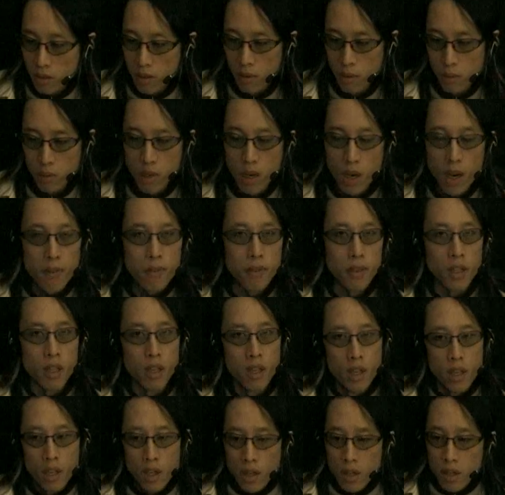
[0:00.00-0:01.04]
you know coffee
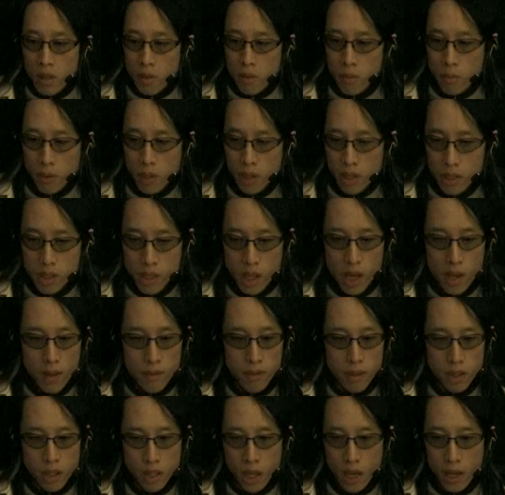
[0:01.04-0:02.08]
what is
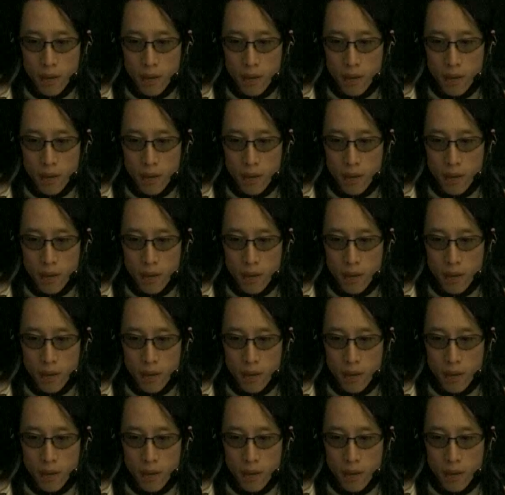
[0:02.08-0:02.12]
caffeine?